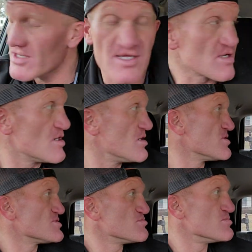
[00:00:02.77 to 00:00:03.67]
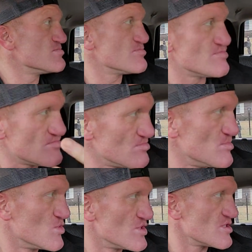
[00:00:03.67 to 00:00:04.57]
I get a call this
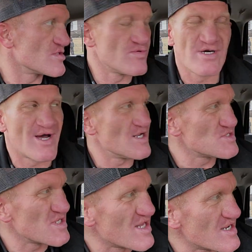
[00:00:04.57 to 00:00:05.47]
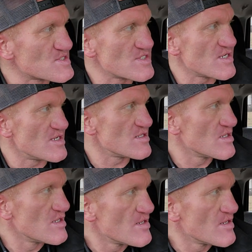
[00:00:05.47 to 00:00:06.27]
morning. Well, actually, last night.